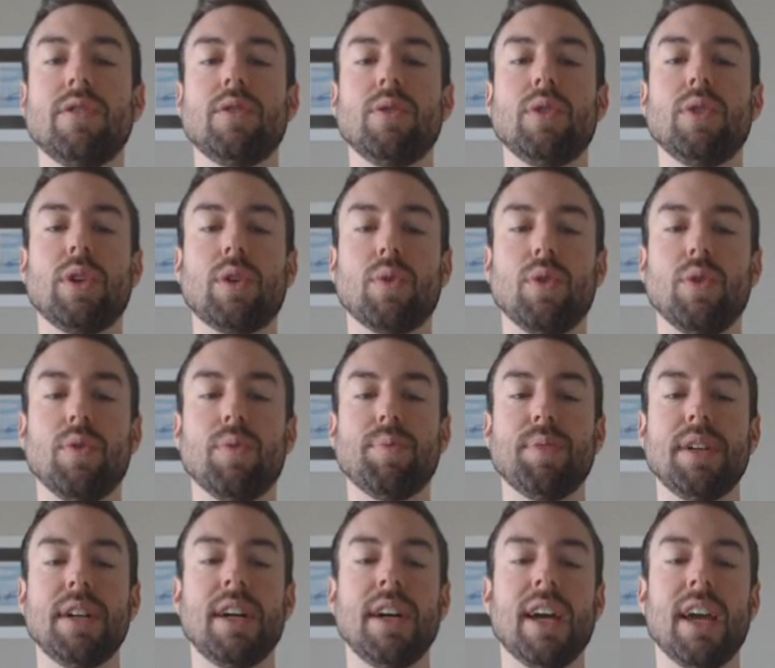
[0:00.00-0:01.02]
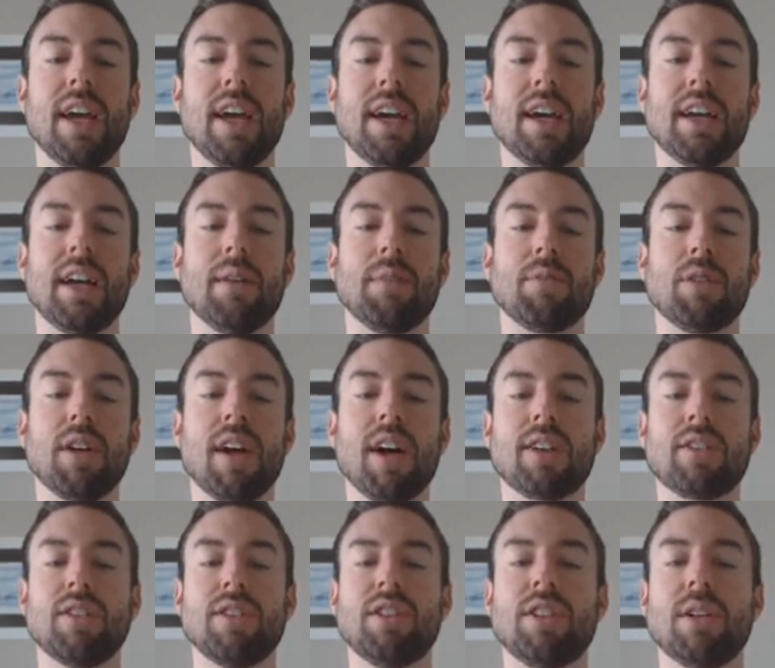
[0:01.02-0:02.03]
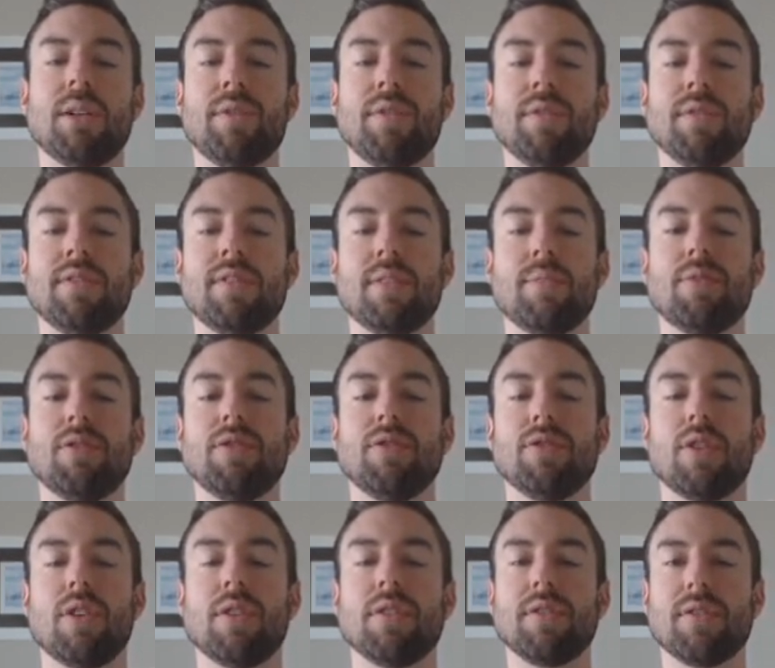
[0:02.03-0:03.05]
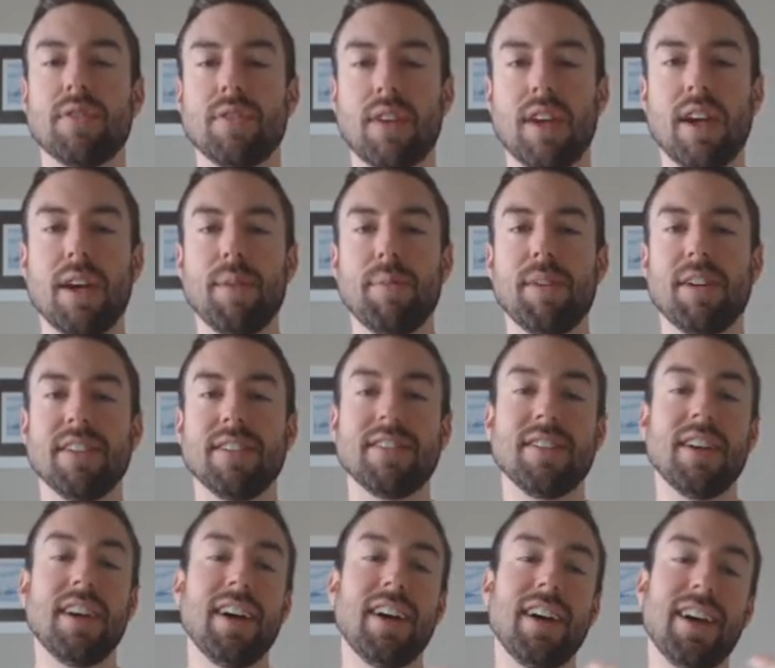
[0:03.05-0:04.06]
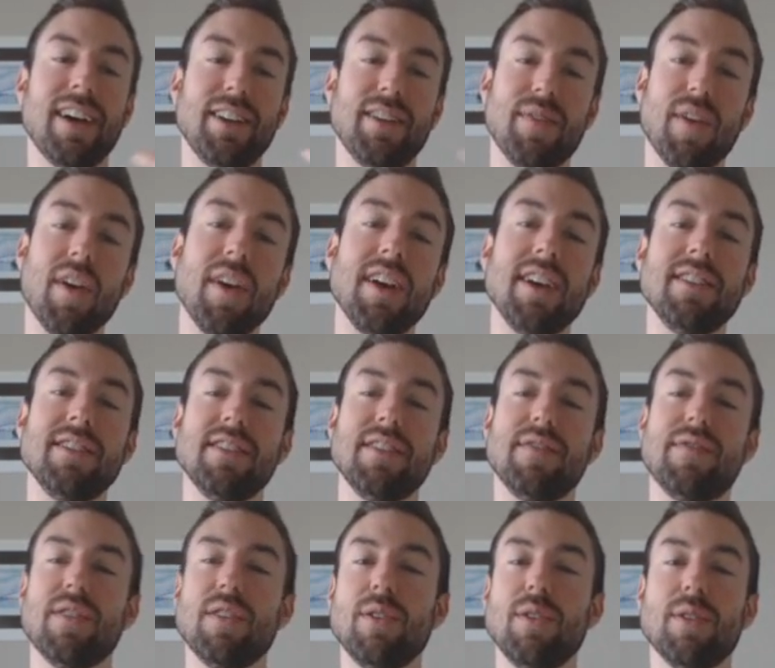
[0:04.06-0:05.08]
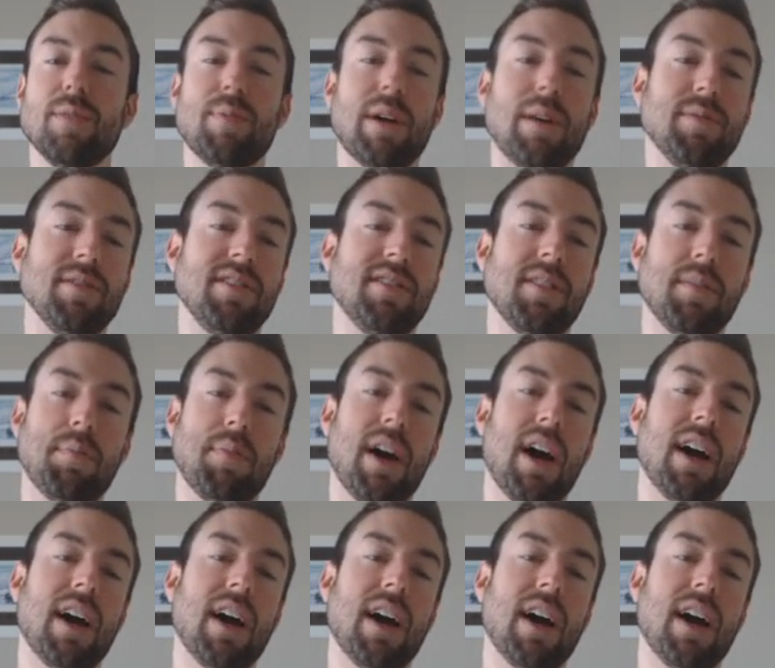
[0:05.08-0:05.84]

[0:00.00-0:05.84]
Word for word: into the group and I'm going to actually share with you some results. Okay, because it's very easy for you to probably sit